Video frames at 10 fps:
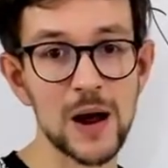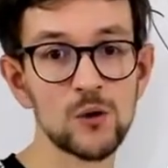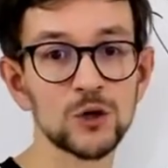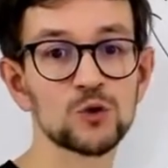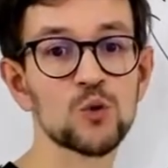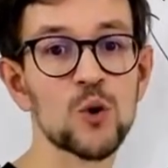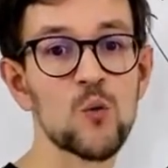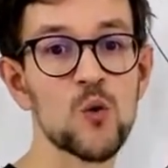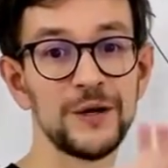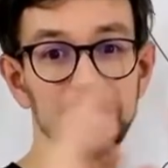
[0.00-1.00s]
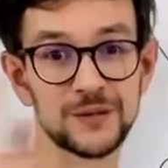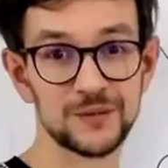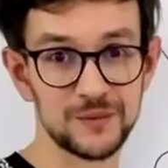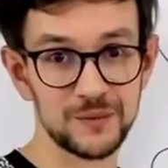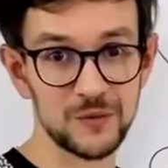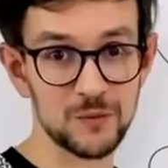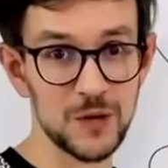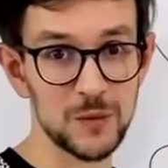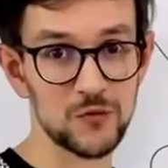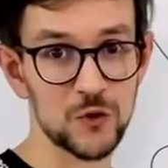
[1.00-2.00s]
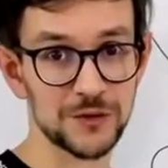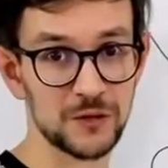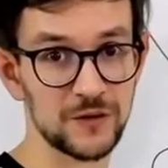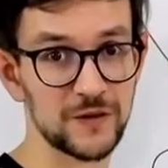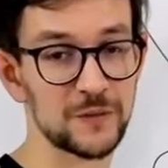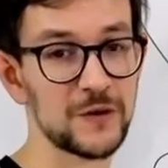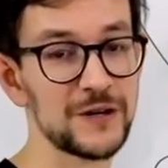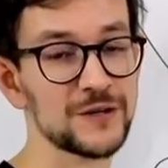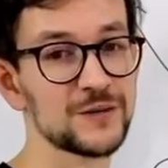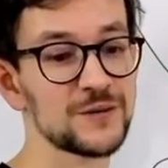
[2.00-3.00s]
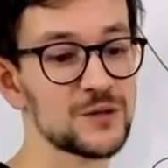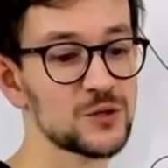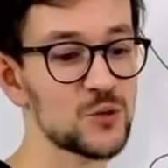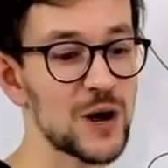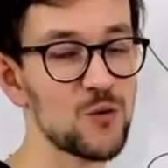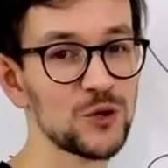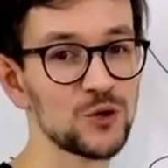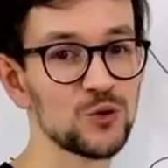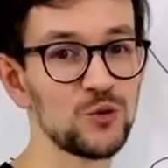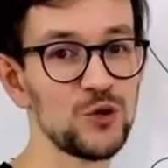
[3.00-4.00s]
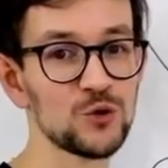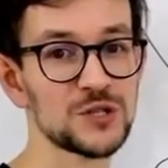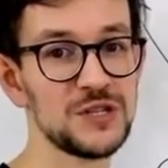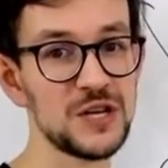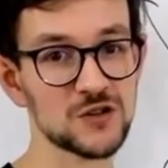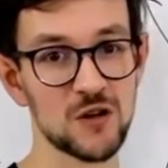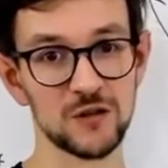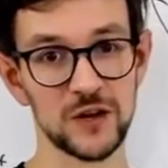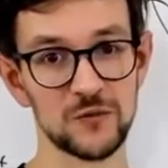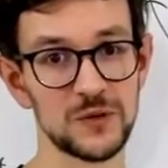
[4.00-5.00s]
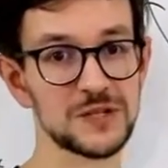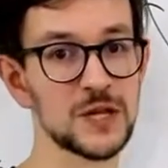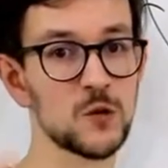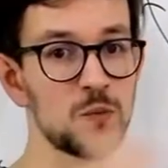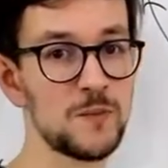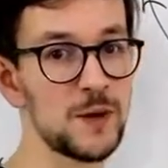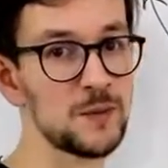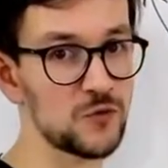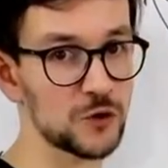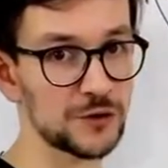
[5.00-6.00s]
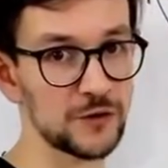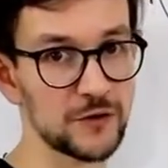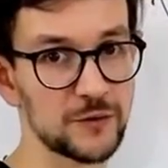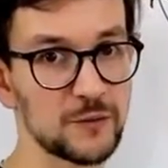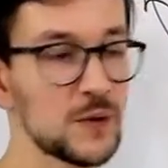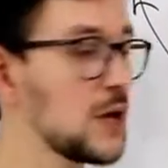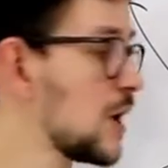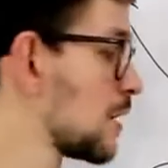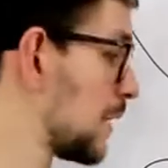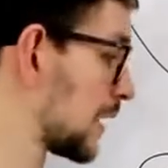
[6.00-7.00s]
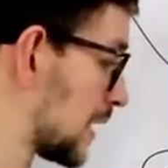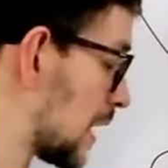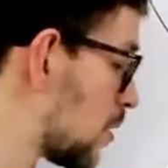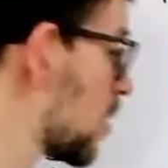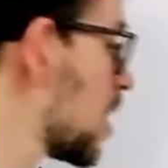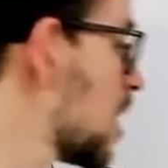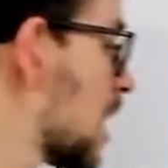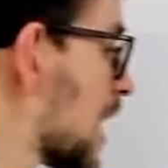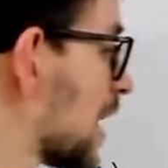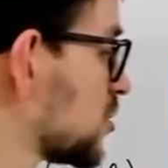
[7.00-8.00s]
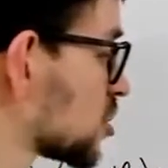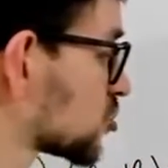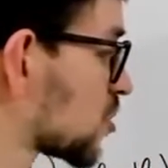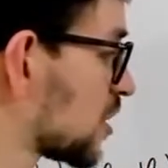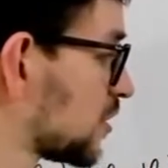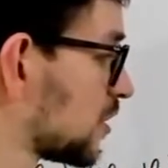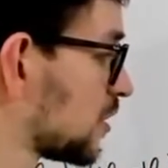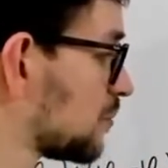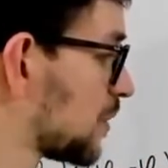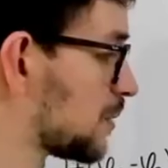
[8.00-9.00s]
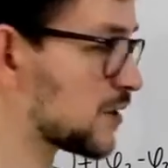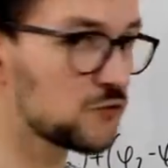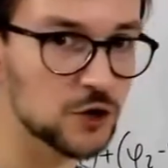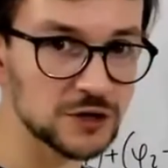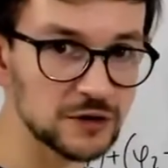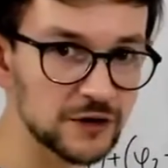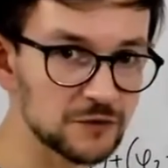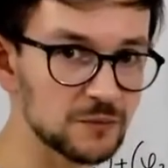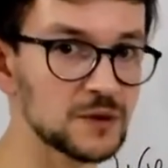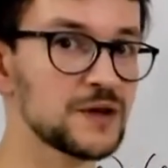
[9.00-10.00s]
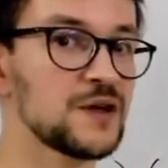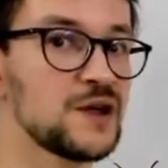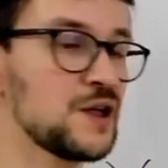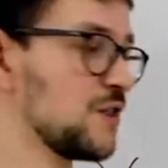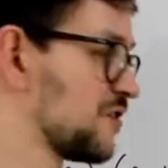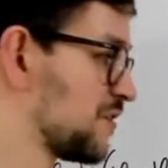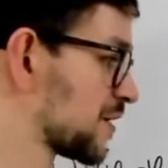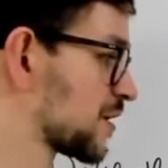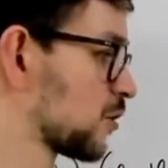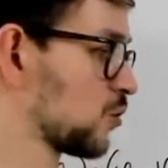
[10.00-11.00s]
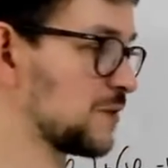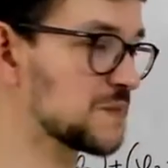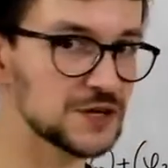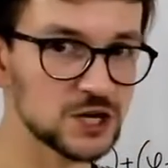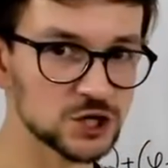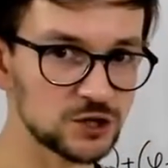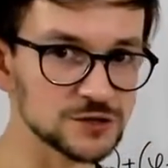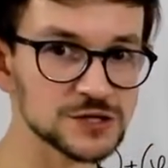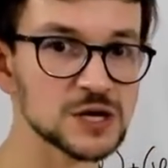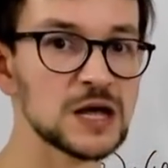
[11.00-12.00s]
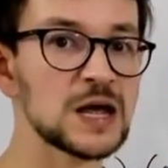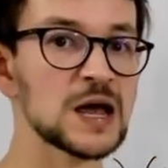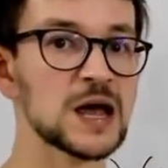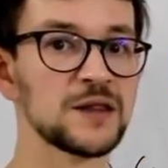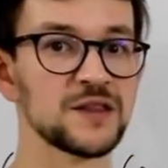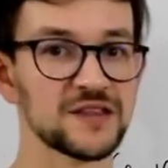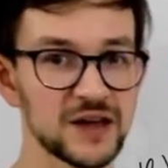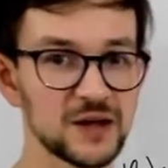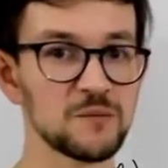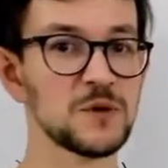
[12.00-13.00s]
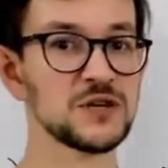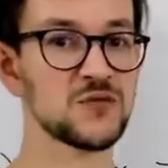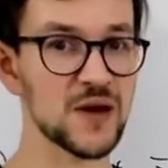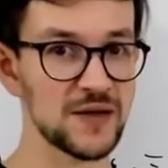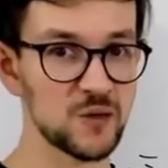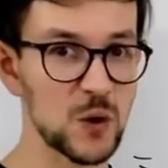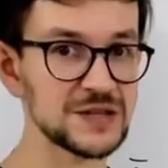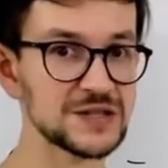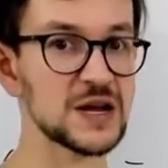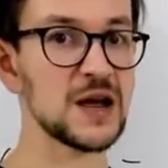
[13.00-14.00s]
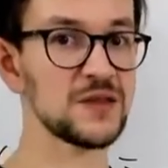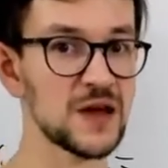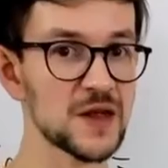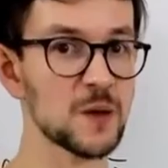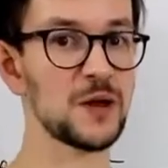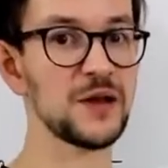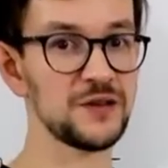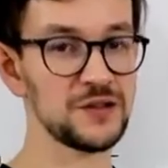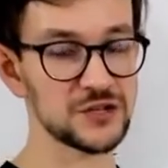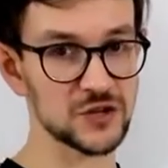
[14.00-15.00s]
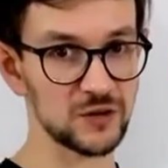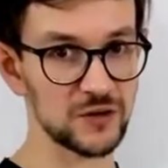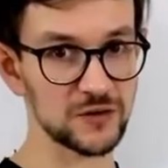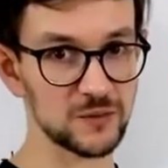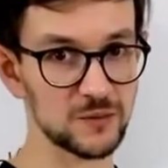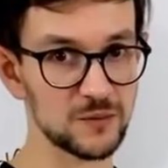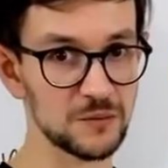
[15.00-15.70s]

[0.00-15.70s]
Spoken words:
wanted to avoid Bellman-Ford algorithm, right? So I want to use Dijkstra algorithm instead of Bellman-Ford algorithm. But now I just run Bellman-Ford algorithm, then calculate potentials, and then modify the weights, and then apply the Dijkstra algorithm.